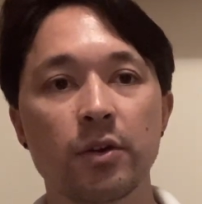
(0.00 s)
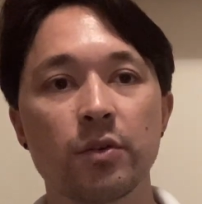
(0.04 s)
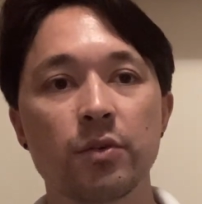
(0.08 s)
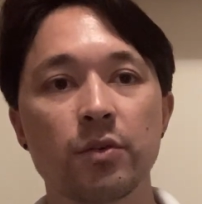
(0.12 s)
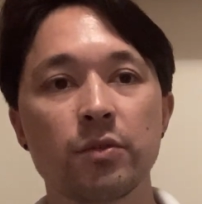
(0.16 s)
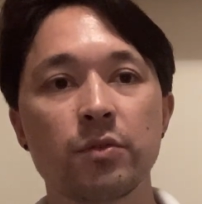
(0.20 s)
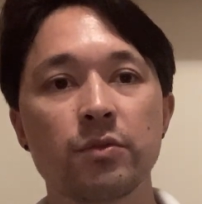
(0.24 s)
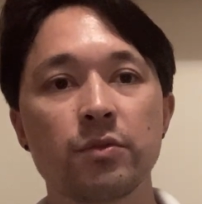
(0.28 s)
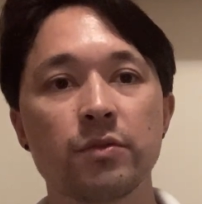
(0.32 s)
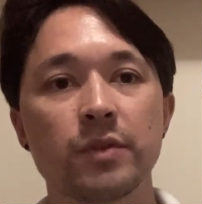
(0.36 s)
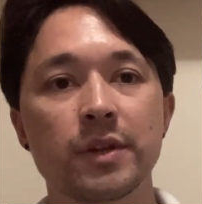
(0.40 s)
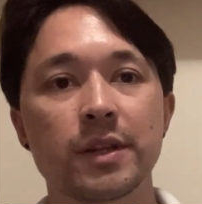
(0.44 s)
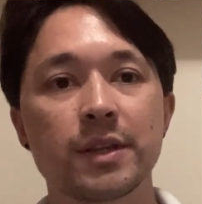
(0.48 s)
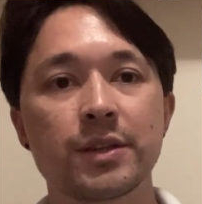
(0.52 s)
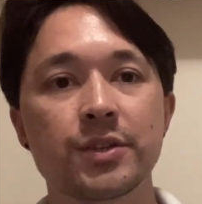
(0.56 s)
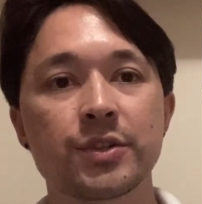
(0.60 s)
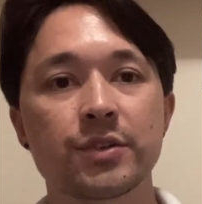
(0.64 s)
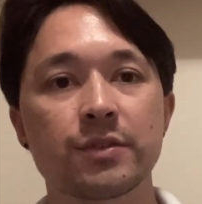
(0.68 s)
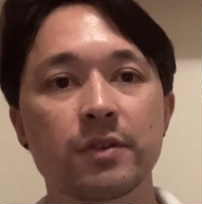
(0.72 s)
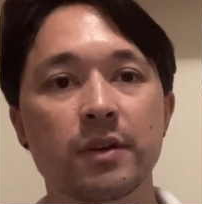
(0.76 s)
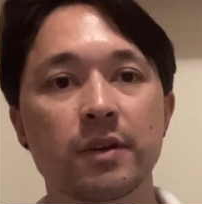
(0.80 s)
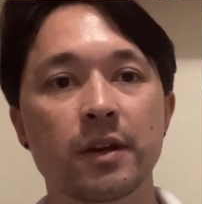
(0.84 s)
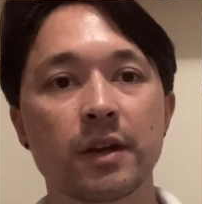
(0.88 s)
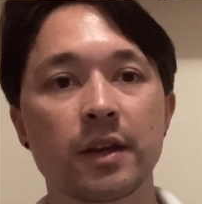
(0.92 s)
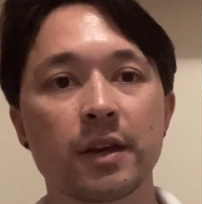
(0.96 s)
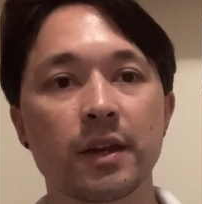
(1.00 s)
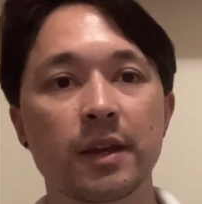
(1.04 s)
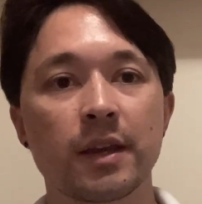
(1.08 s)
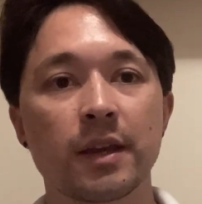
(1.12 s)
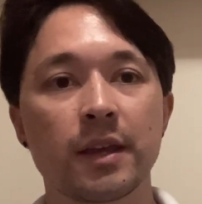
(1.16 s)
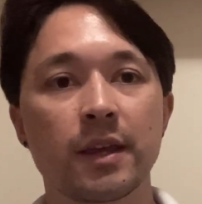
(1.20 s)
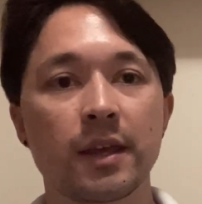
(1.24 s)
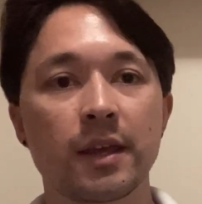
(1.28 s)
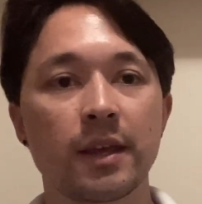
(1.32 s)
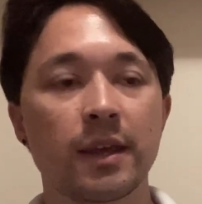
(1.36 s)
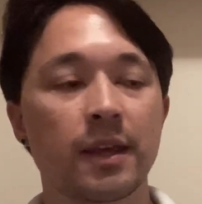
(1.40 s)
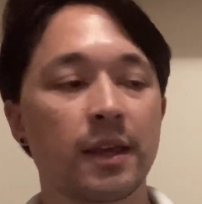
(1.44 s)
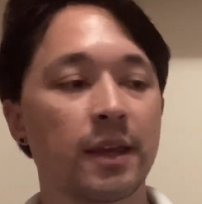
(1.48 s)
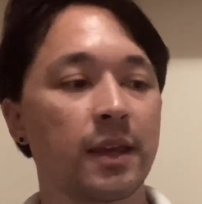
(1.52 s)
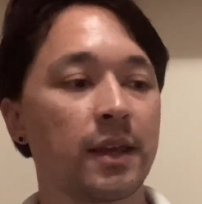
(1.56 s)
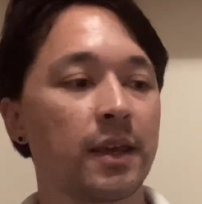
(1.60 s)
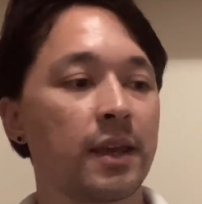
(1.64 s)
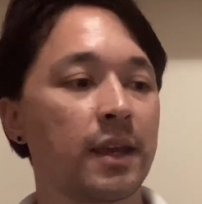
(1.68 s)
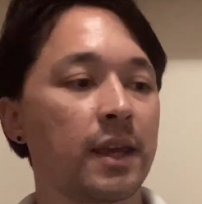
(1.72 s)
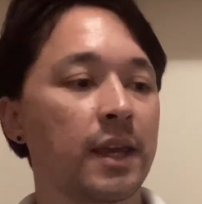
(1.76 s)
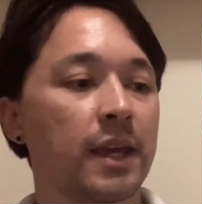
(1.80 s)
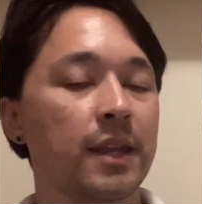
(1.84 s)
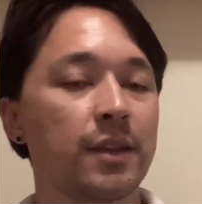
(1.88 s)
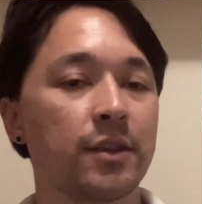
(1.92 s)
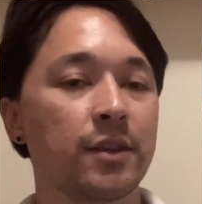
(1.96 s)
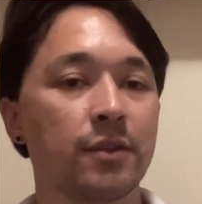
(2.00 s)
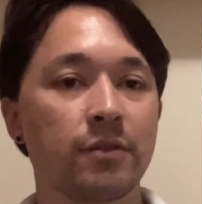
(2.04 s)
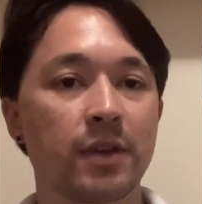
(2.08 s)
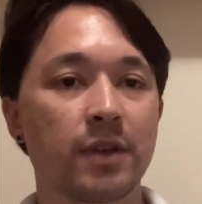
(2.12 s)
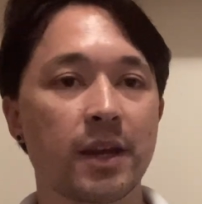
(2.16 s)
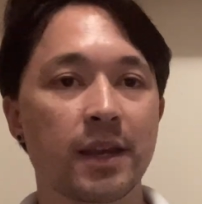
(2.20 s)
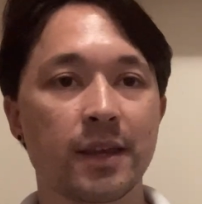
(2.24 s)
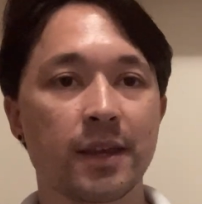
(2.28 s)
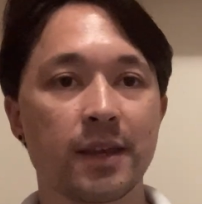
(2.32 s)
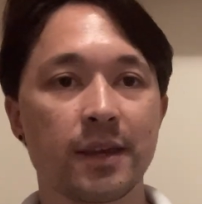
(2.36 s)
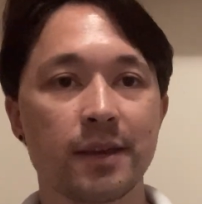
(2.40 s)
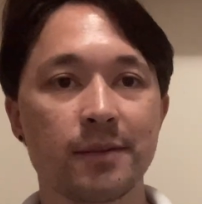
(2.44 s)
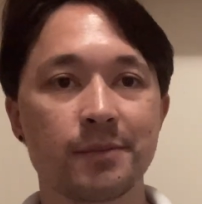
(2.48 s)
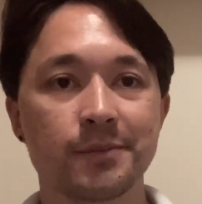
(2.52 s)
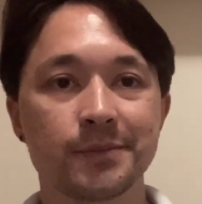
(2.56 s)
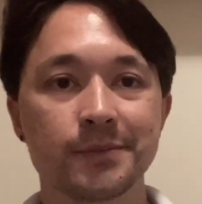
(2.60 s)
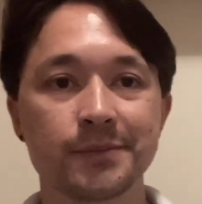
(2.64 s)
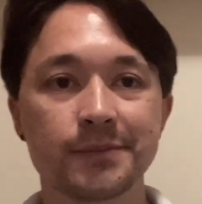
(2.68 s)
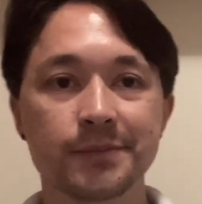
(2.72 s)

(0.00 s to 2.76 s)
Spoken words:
already strung in the racket.